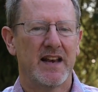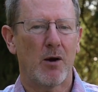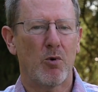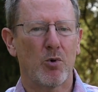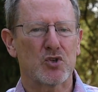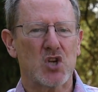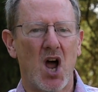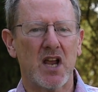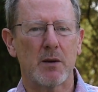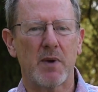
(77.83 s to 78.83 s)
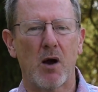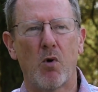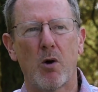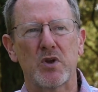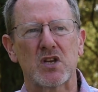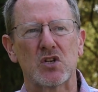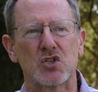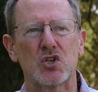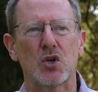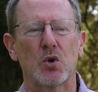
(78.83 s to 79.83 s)
Now, when we're talking about what we
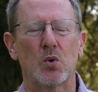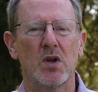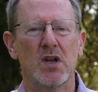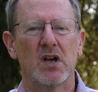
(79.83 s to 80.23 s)
can do